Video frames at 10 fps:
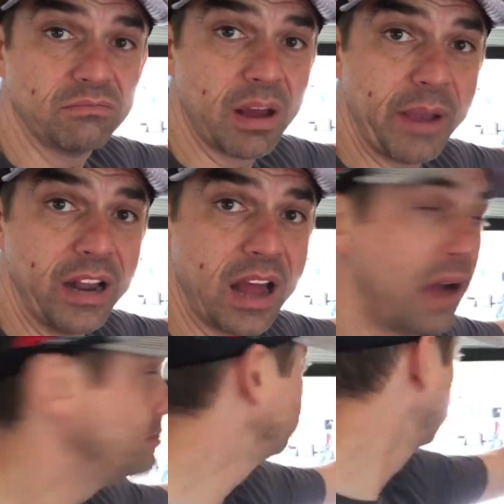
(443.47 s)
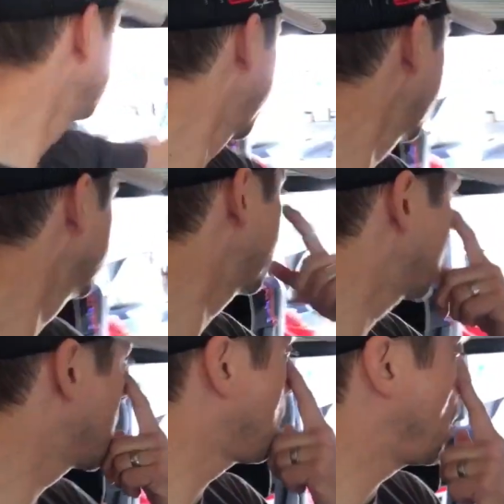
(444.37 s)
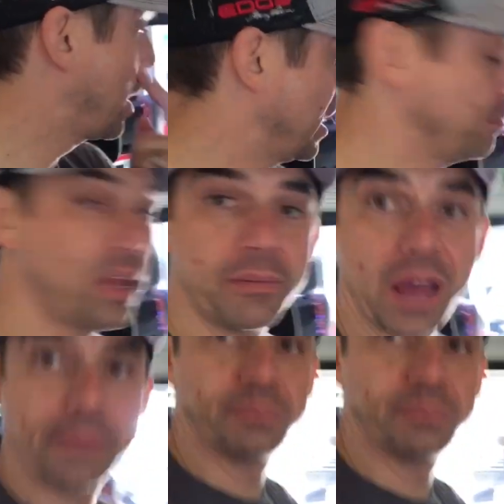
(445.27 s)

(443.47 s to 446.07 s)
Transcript: I got at Target, and I plumbed it